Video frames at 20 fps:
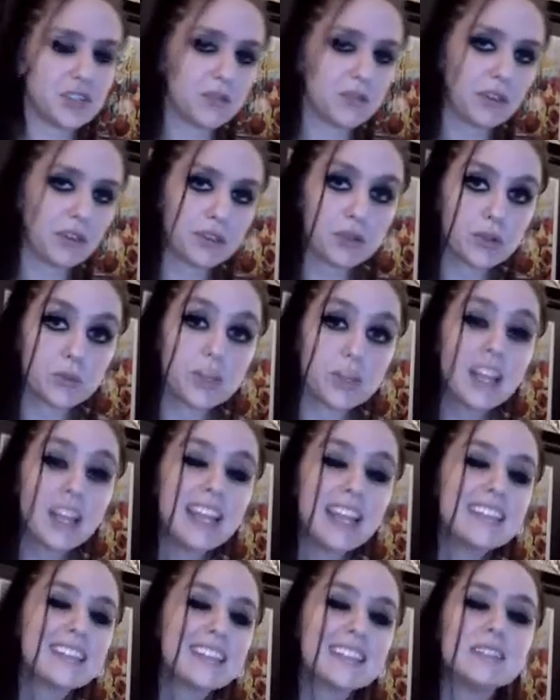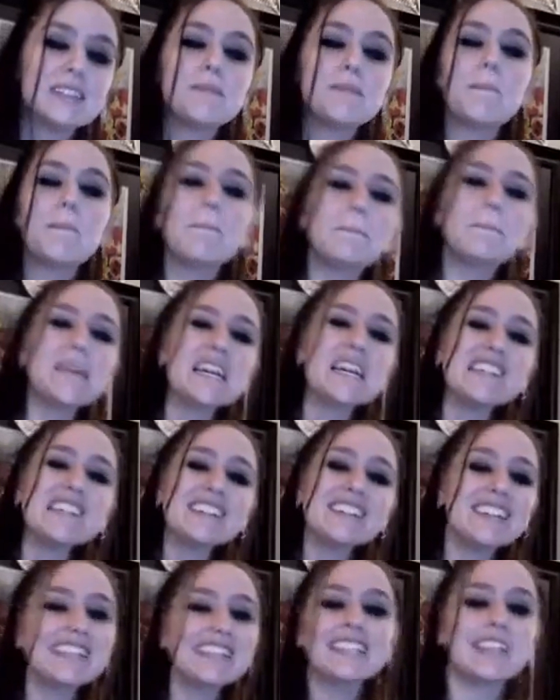and foster homes is $1
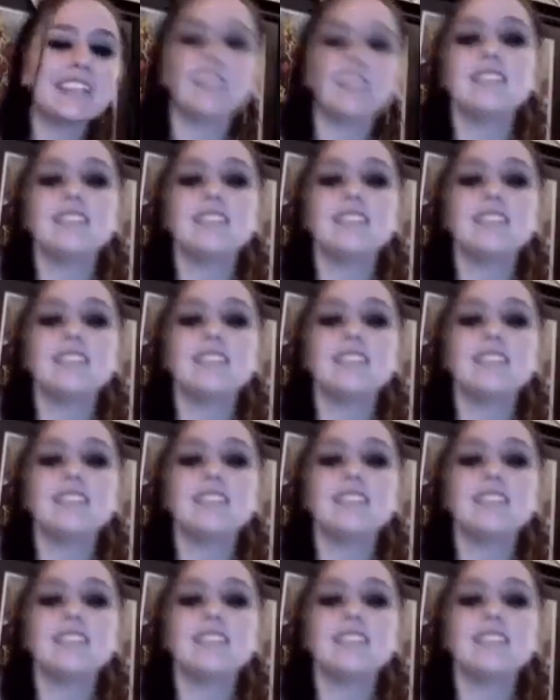billion